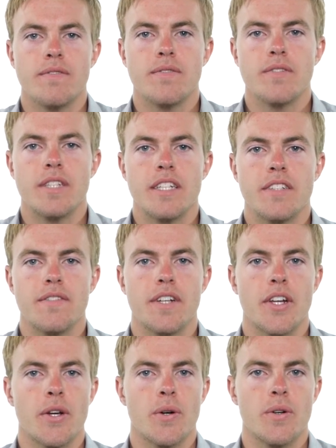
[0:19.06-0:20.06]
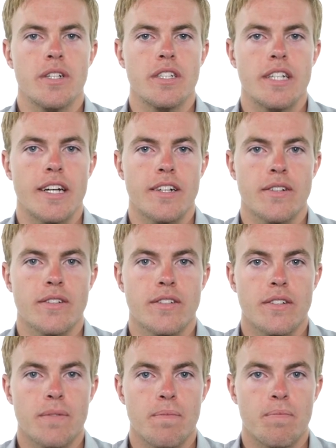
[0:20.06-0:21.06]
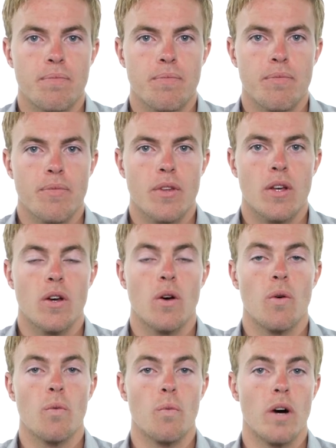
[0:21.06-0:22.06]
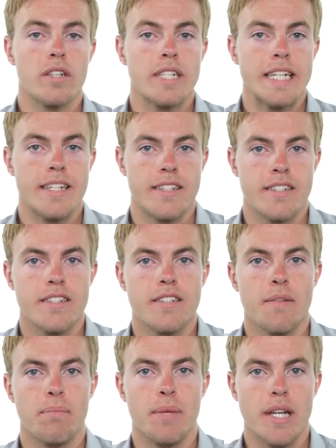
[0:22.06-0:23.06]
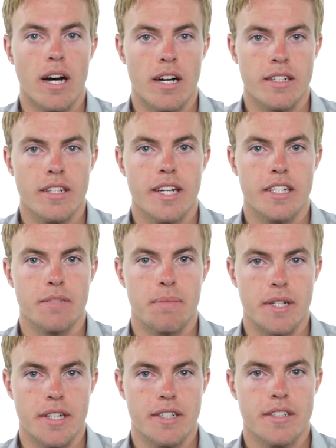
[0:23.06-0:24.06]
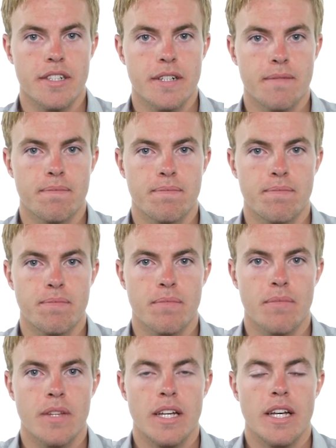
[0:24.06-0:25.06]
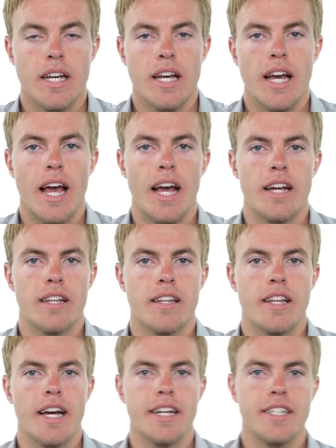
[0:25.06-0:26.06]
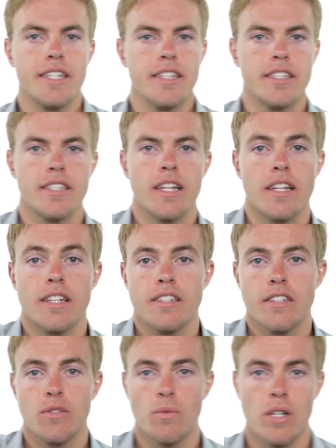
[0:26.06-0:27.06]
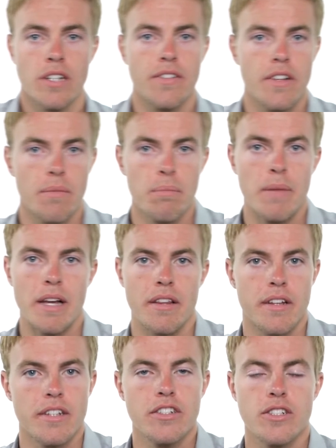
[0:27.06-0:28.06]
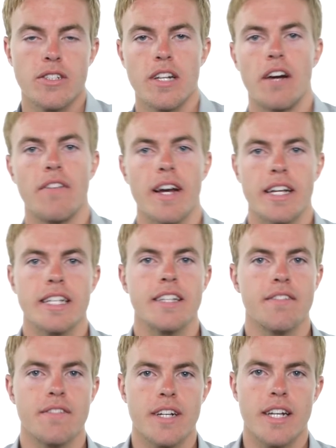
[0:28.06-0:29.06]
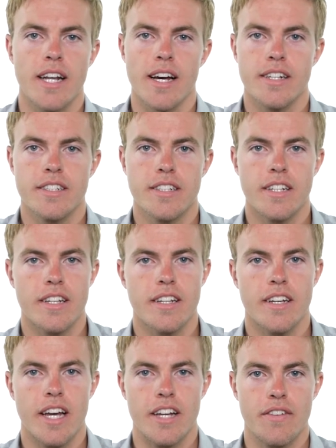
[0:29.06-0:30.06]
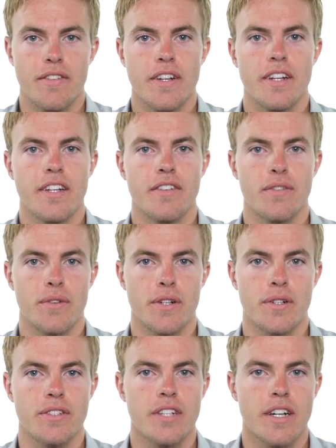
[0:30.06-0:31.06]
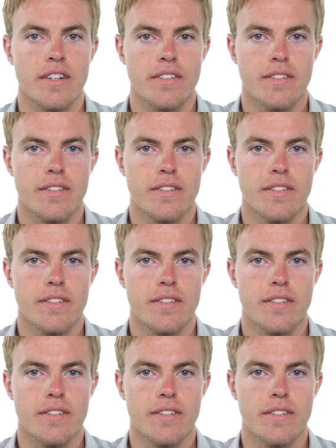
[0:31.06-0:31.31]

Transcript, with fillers: This video is titled What is Beyond Experiencing? And the idea is that this is one of the methods to directly realize infinity for yourself.